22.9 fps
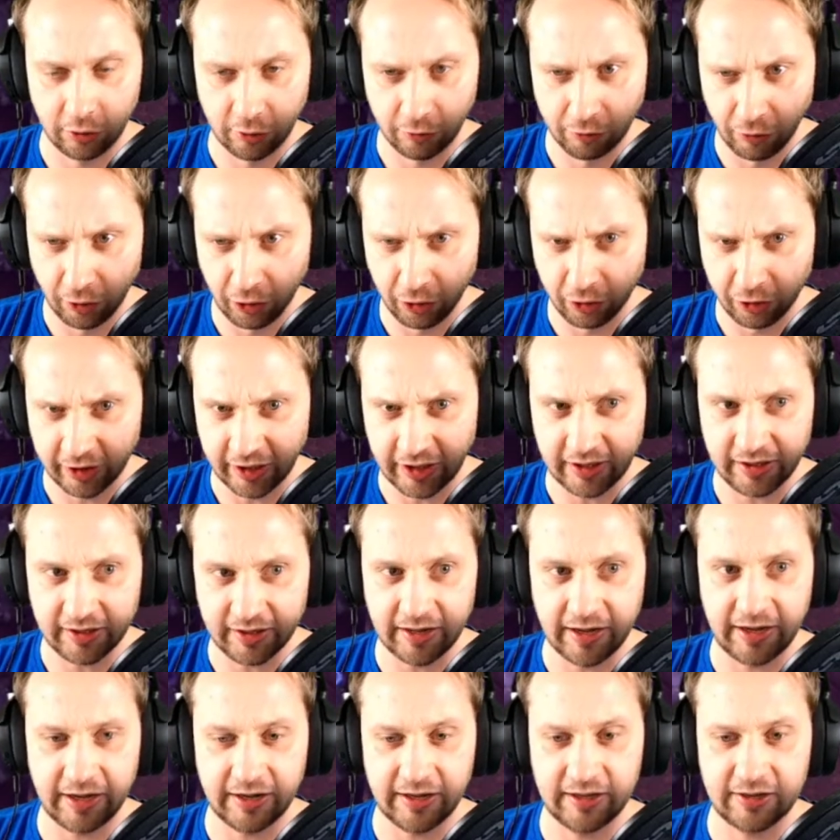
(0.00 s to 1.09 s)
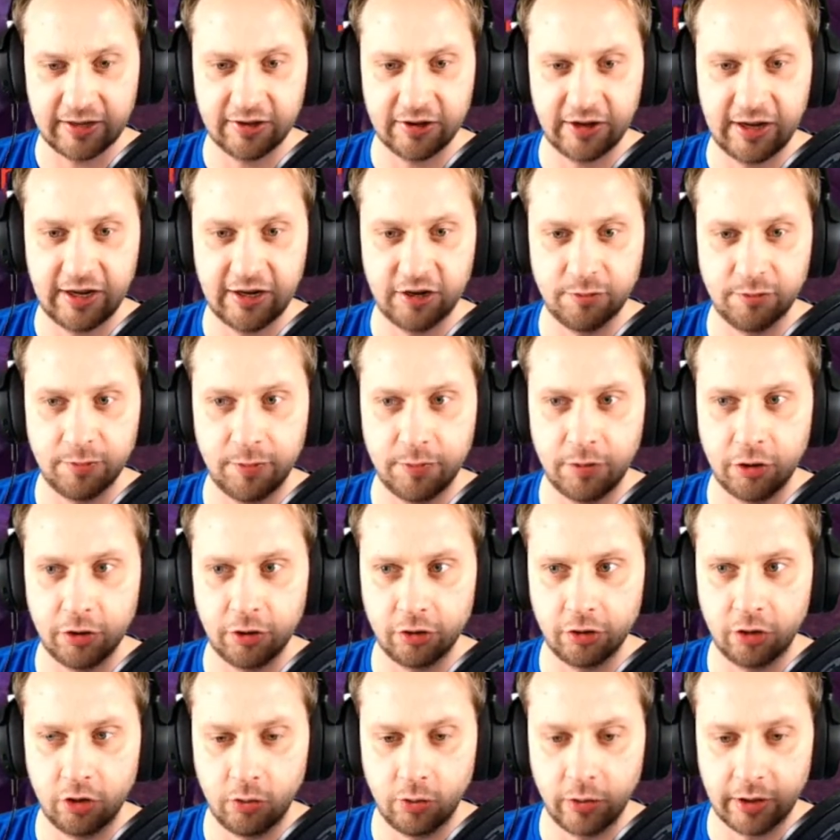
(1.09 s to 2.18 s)
The first hit, and it's an HP burn
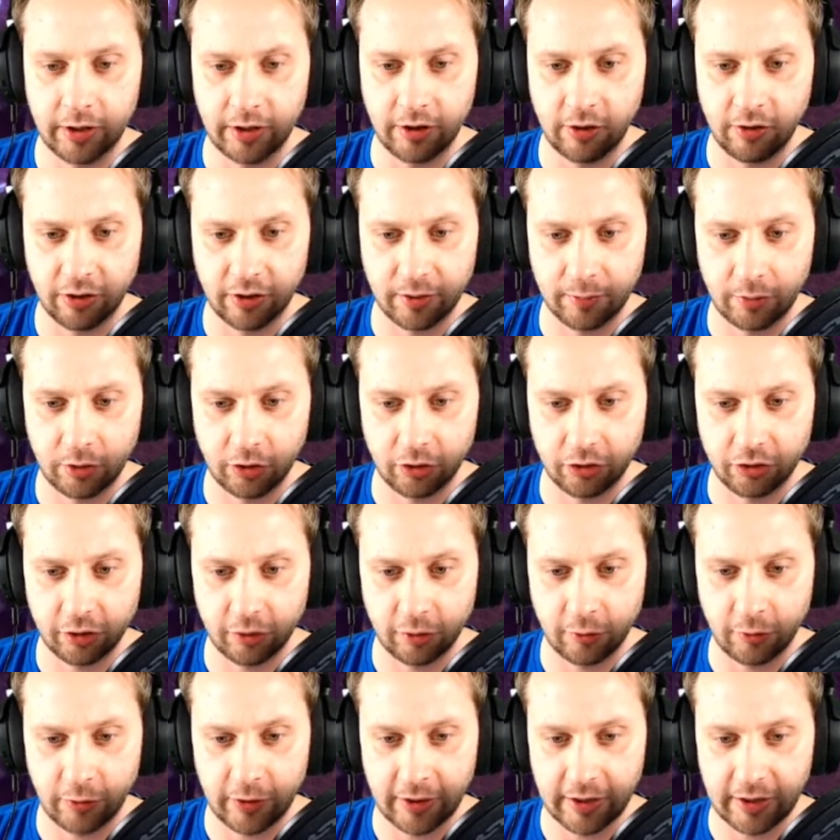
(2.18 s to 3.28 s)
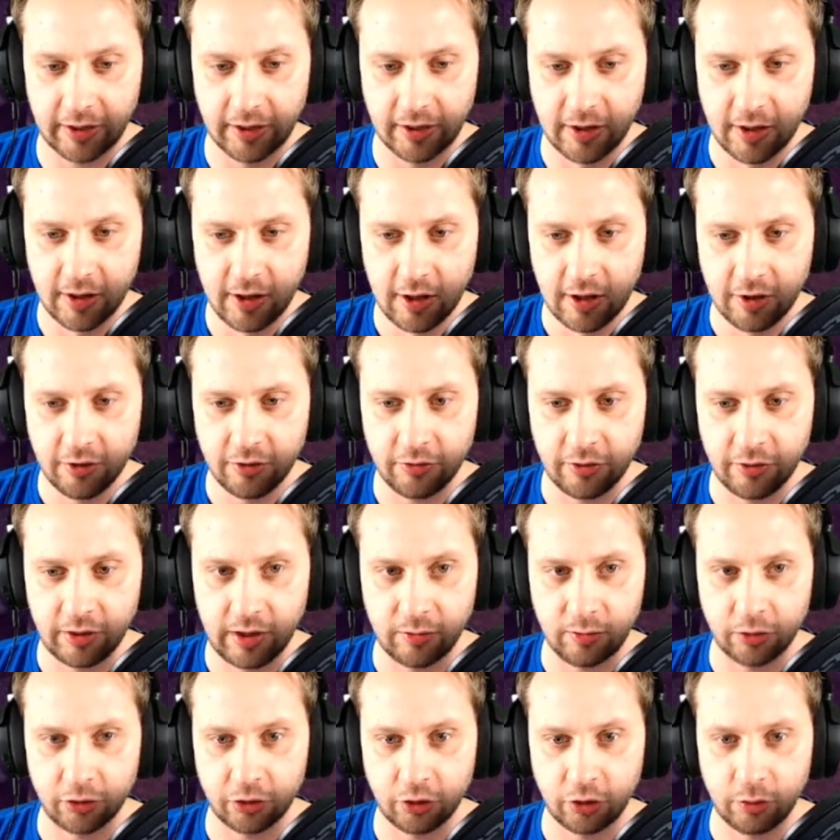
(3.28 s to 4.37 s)
going on the boss already, so I
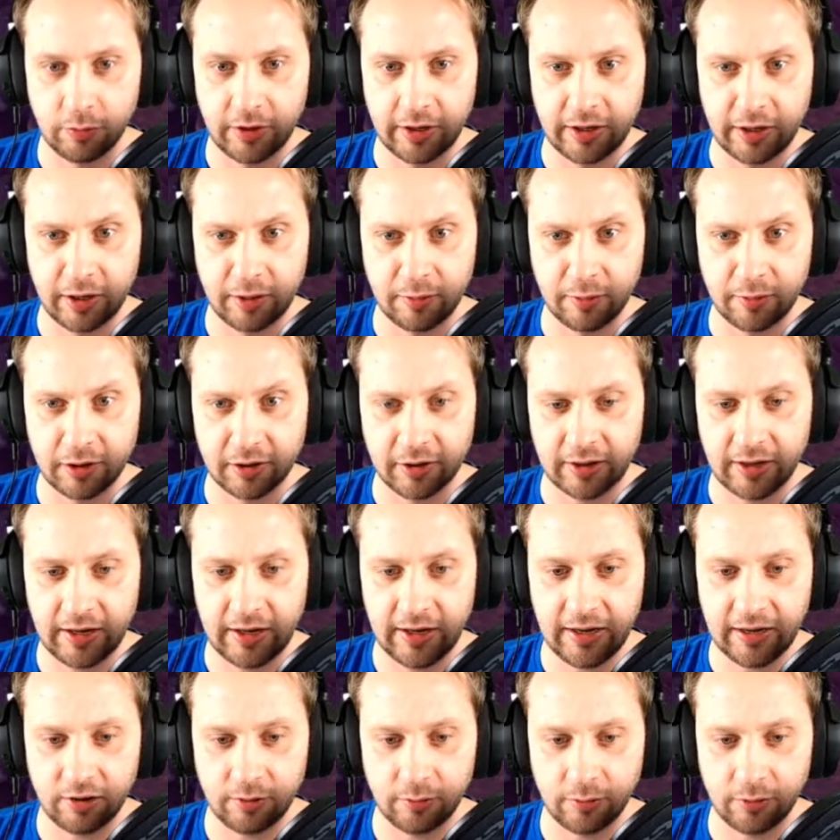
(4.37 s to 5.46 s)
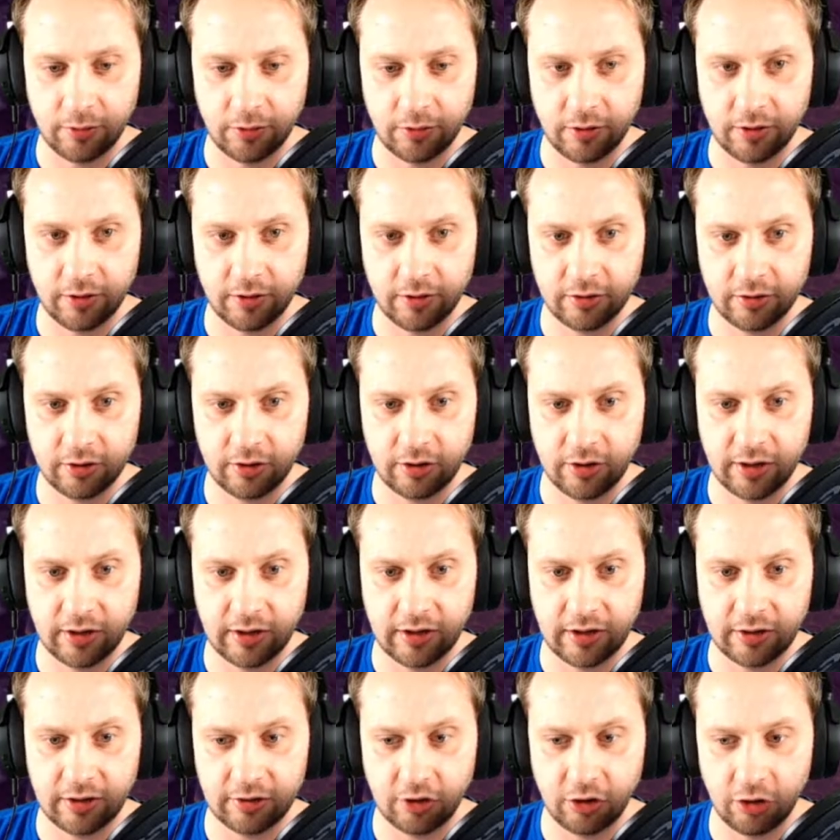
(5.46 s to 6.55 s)
won't complain about that. Some of
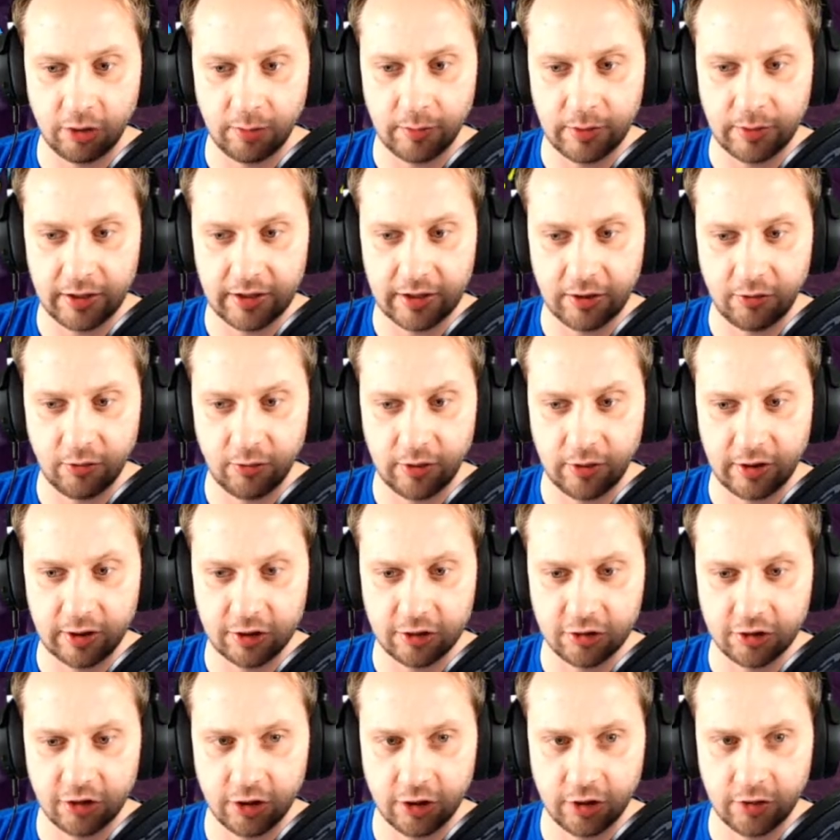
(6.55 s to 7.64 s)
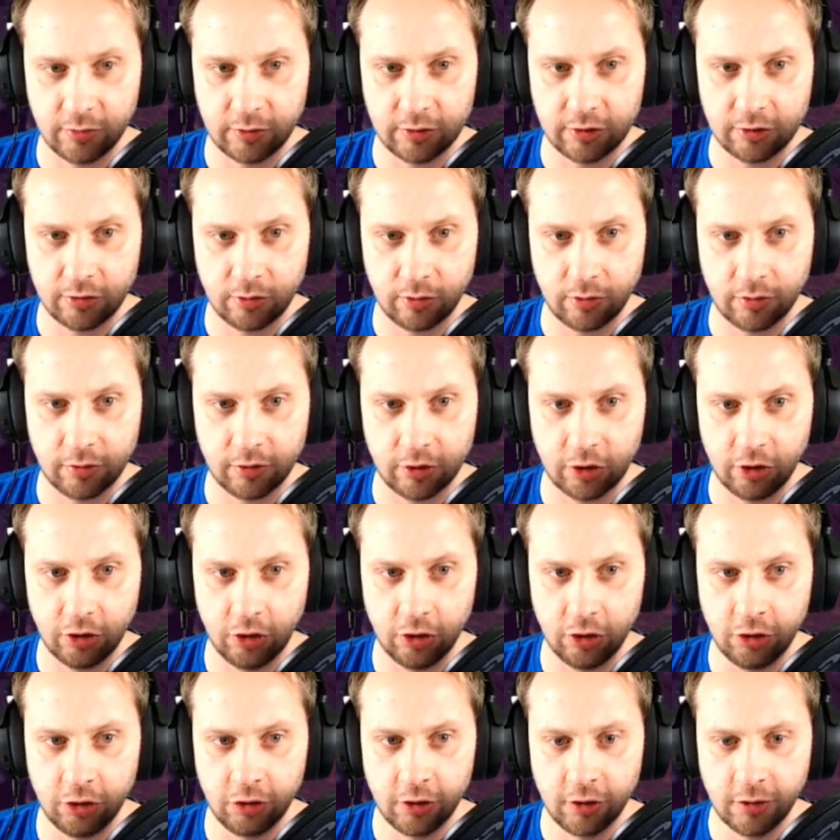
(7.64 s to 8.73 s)
the turn meter reduction, which is always
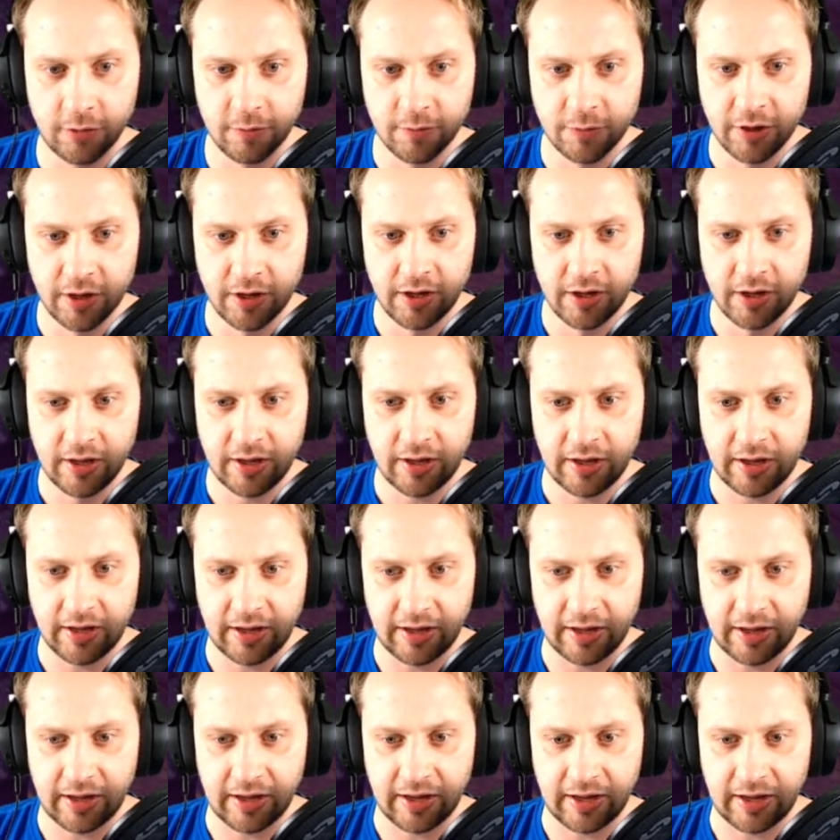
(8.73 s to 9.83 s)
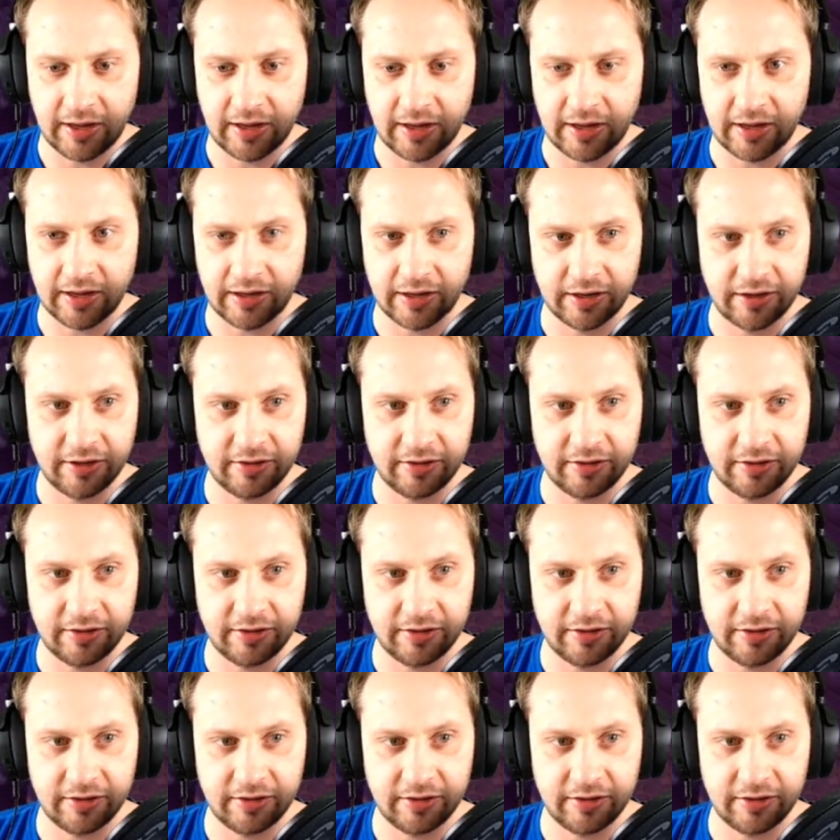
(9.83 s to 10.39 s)
good. And